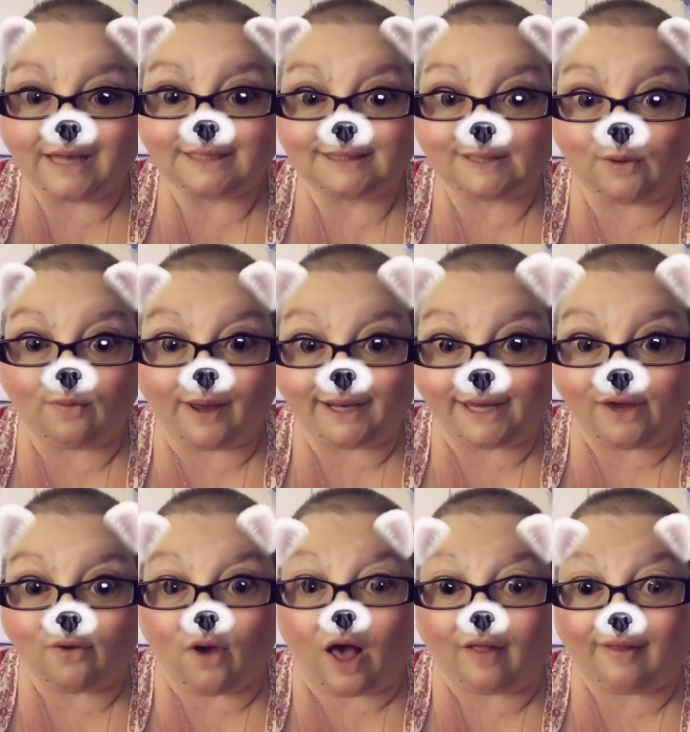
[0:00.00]
So what do
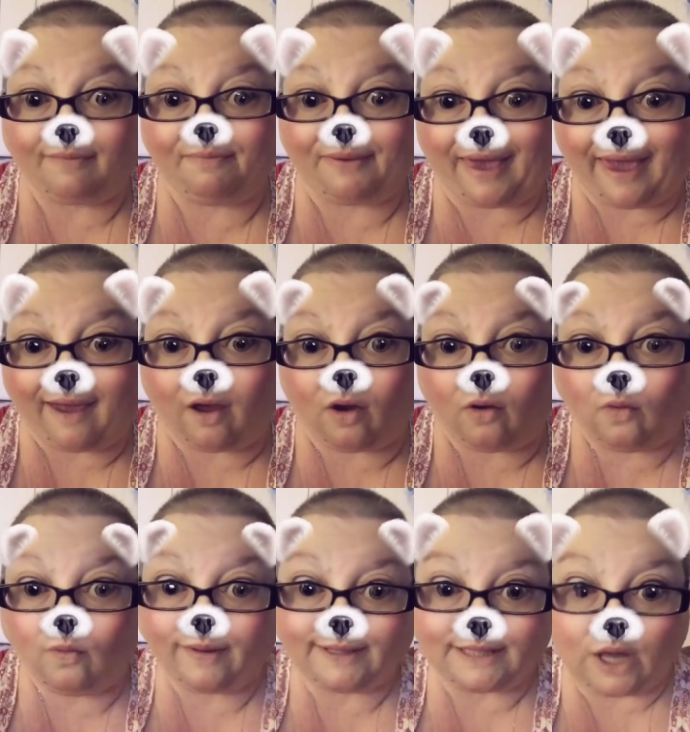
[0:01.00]
you call a bear
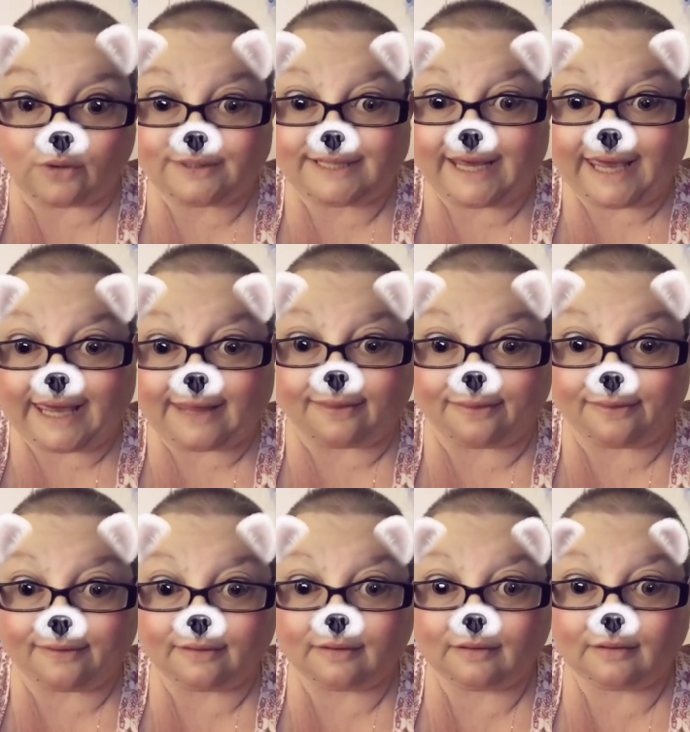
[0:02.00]
with no teeth?
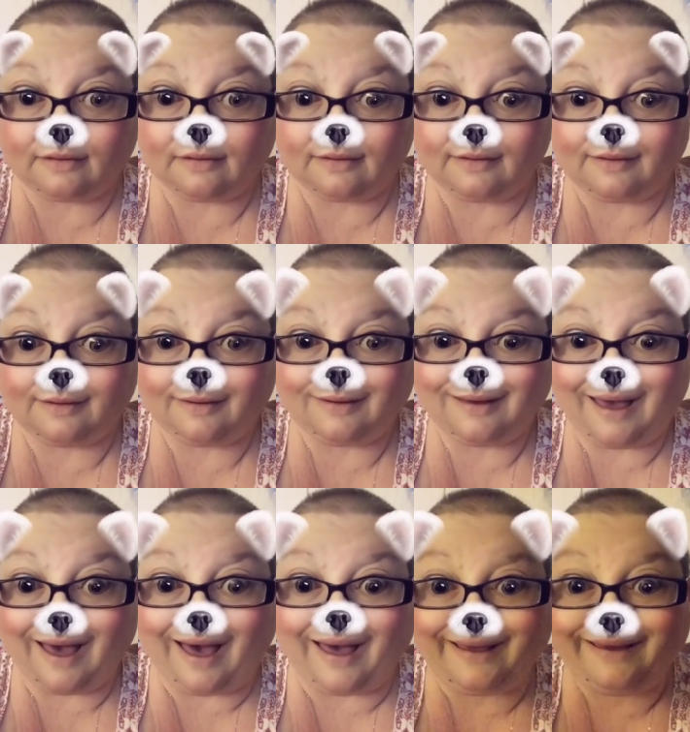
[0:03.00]

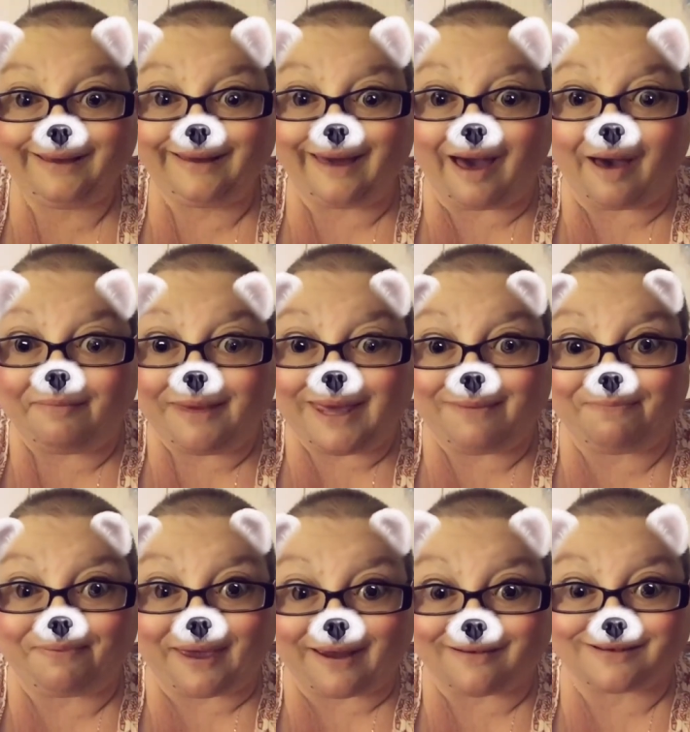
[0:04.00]
A gummy
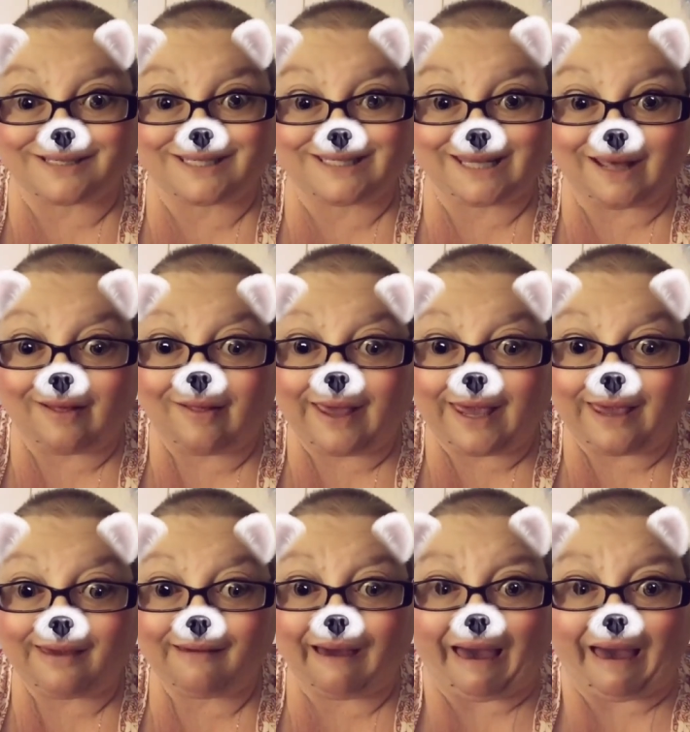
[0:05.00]
bear, silly!